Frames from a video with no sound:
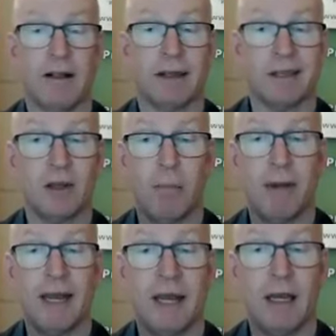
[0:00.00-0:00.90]
There's not
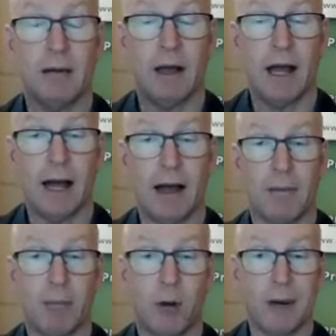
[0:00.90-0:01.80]
many
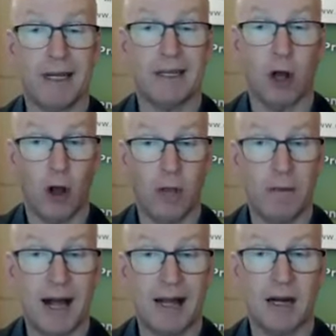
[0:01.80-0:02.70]
properties on
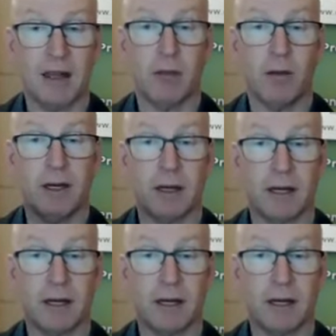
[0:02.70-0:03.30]
the market at the moment.